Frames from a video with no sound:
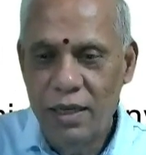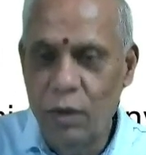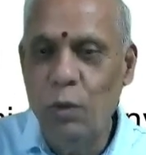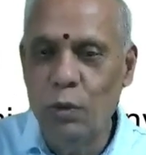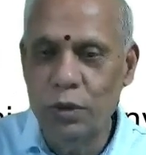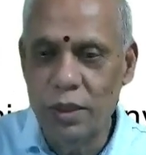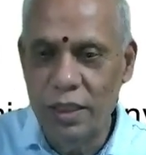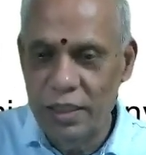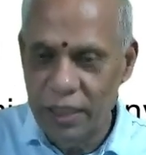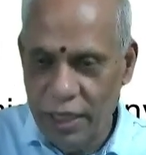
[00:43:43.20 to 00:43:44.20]
conclusion.
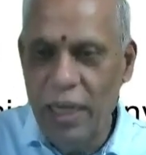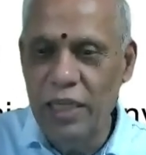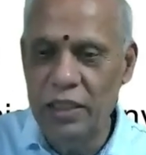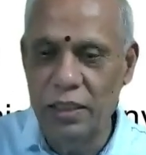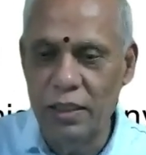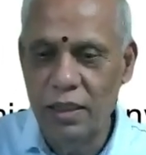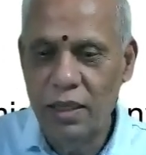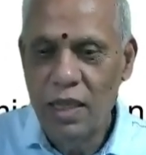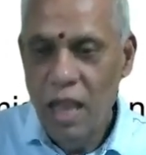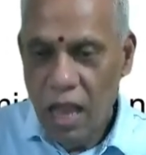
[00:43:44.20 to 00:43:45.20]
There's a relation.
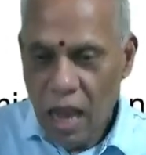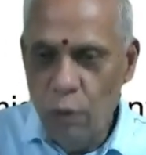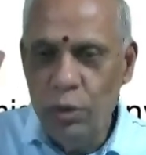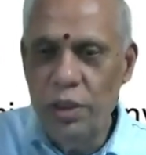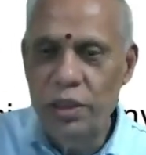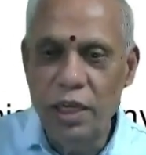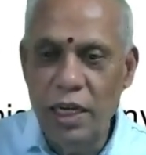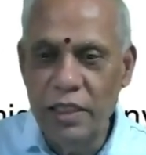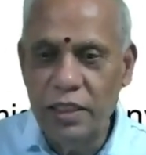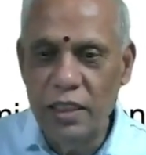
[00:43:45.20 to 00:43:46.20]
How this
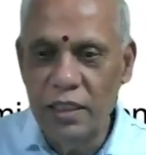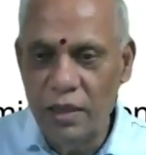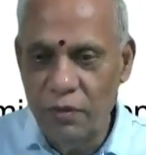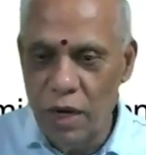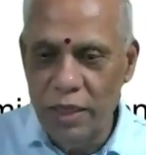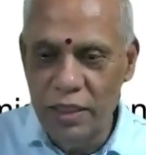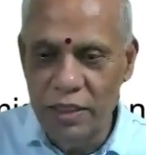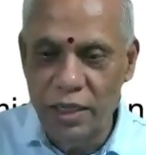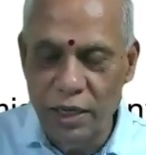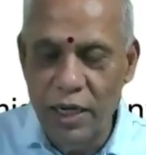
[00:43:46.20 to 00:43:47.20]
relation is and what is
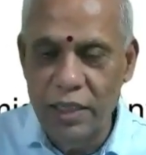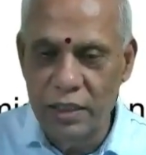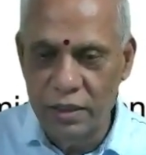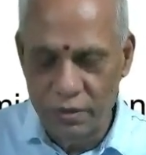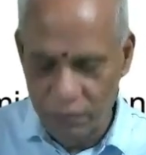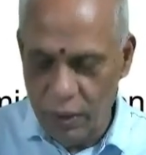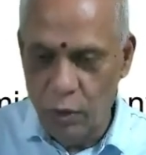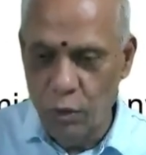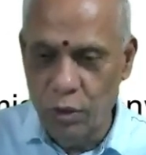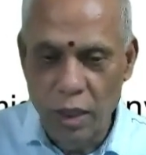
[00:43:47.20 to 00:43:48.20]
that relation,
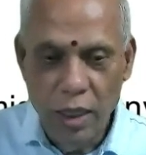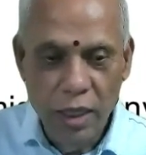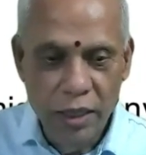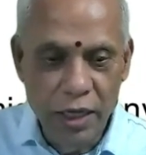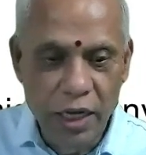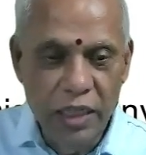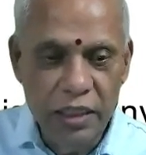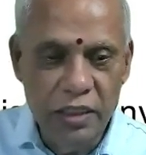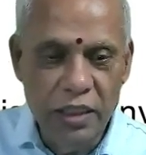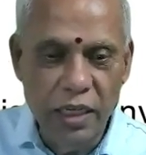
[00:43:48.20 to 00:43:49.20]
we'll look.
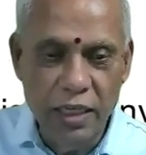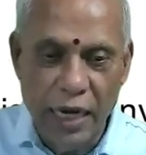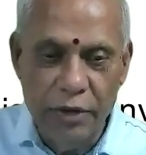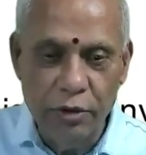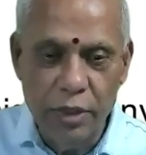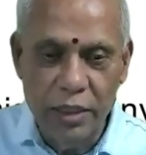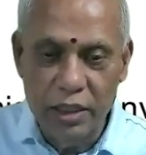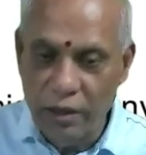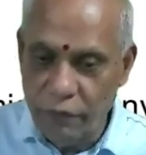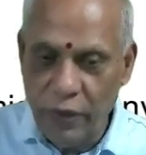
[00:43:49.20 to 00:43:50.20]
Relations are
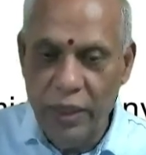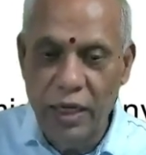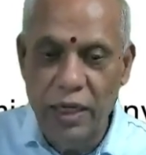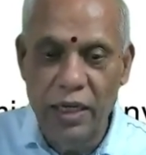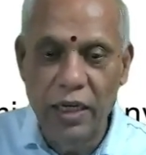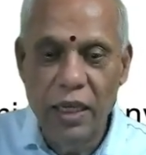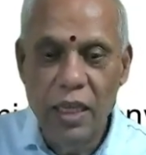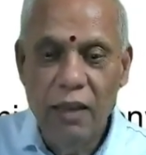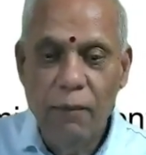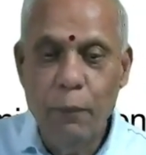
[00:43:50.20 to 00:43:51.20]
categorized differently
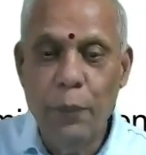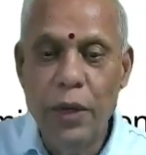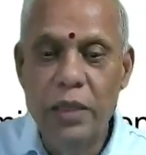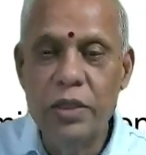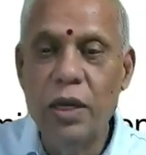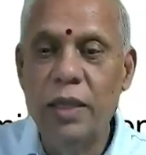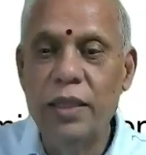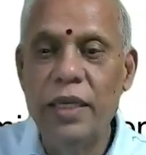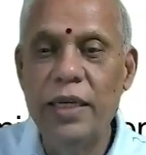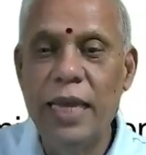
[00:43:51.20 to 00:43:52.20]
based on
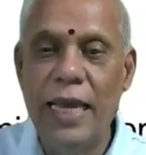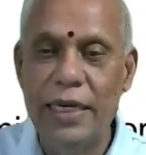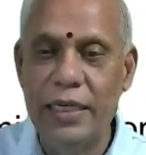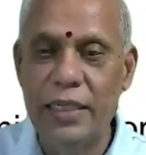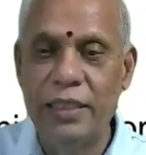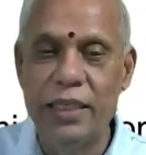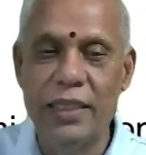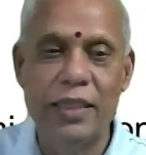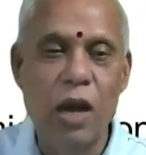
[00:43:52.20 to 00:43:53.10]
their characteristics.